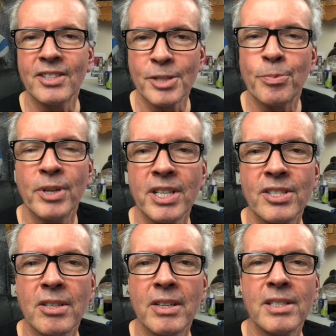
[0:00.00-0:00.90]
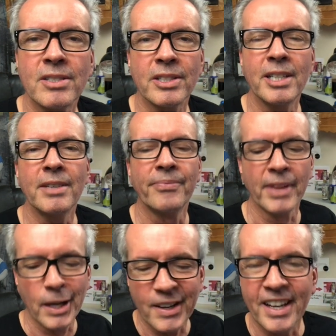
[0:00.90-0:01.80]
this pretty seriously
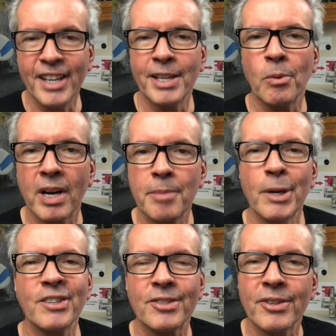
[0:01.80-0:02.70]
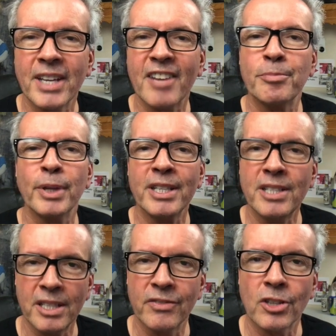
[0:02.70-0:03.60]
and they want to make sure they have
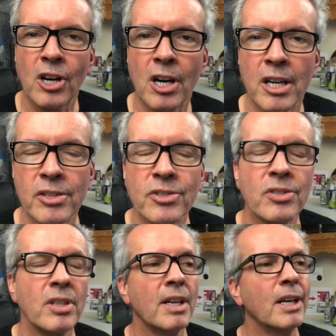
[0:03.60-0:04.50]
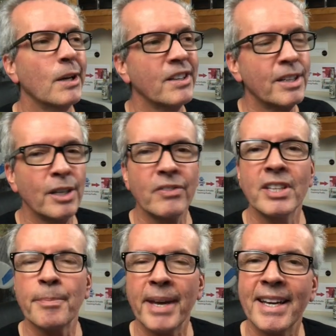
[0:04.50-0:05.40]
plenty of cars. Given
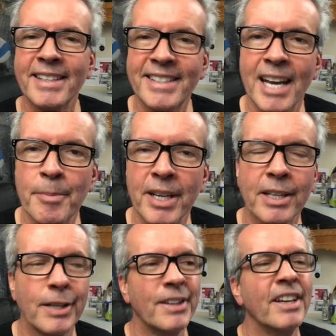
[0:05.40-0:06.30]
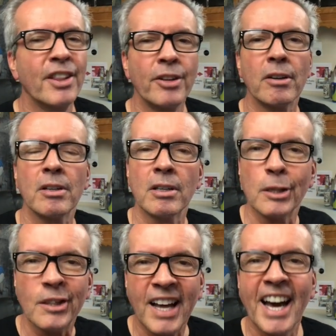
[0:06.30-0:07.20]
the pandemic, there are a
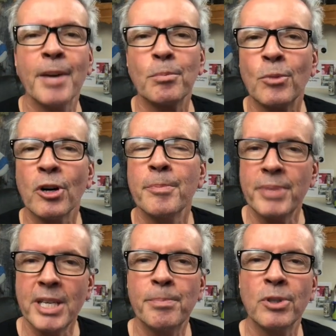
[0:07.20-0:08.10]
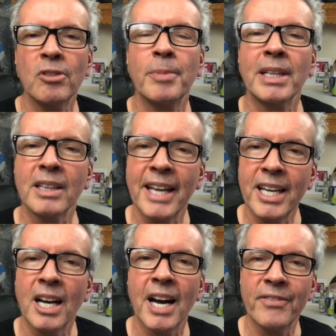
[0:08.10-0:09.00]
lot more people who've been
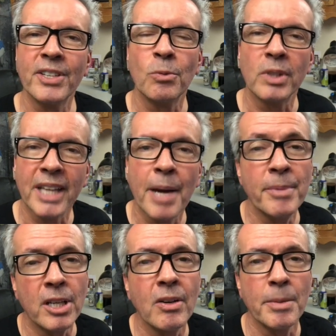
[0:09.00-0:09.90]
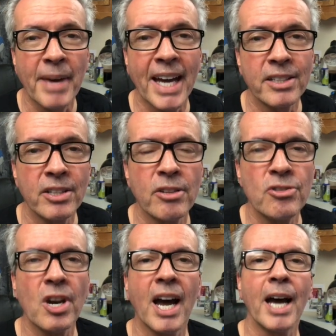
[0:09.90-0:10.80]
laid off and will not be going back to their
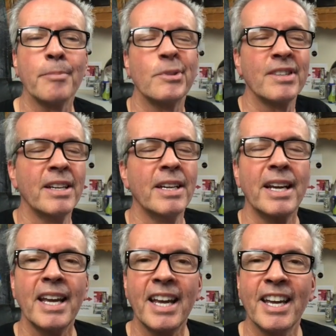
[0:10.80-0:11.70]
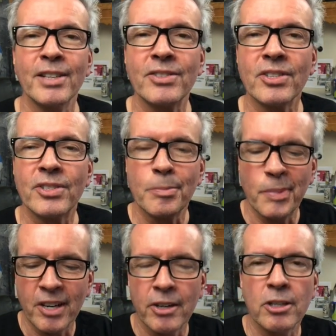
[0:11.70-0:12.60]
jobs. And since the
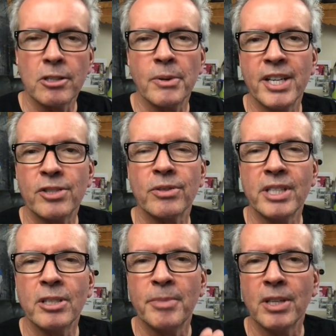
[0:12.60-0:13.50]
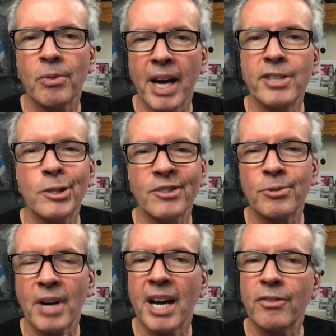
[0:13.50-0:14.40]
barrier to entry to be a rideshare
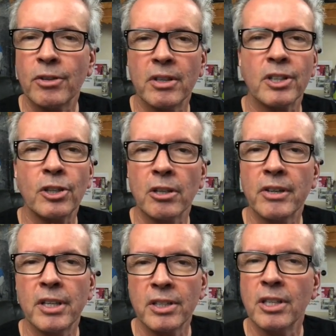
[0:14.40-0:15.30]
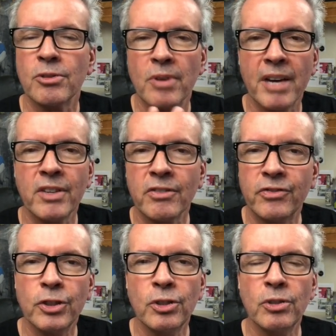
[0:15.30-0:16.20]
driver or a courier, you know, driving
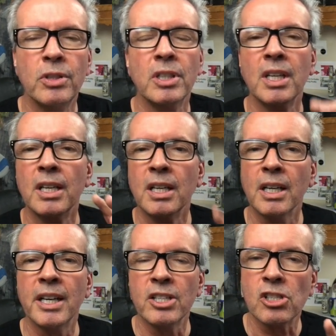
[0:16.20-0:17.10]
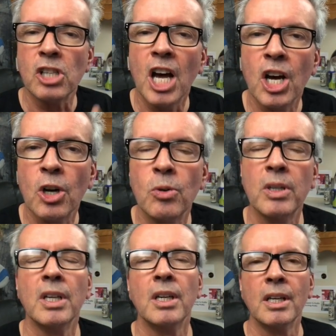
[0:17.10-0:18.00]
food is
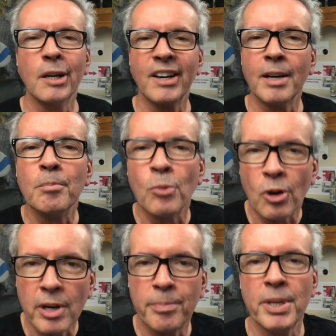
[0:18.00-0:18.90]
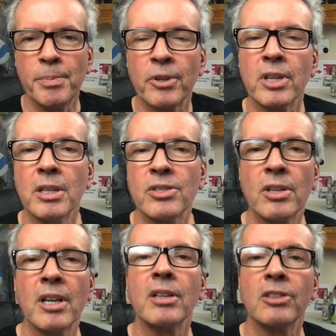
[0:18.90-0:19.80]
low, more people are going to
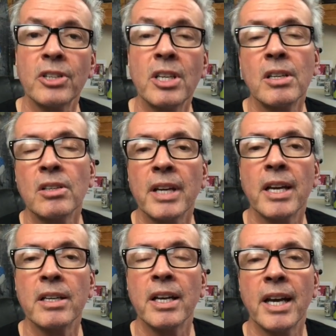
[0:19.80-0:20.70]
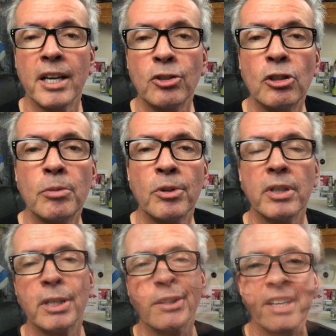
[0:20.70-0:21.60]
start looking at Uber
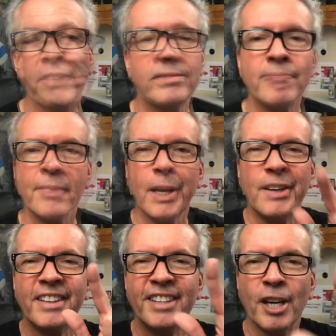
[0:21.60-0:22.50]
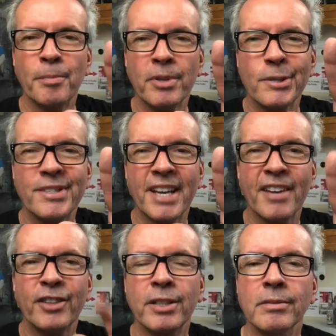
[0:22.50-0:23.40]
and Lyft and DoorDash. Number
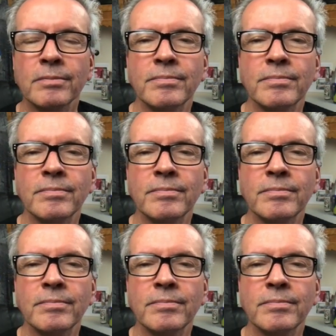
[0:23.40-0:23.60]
7,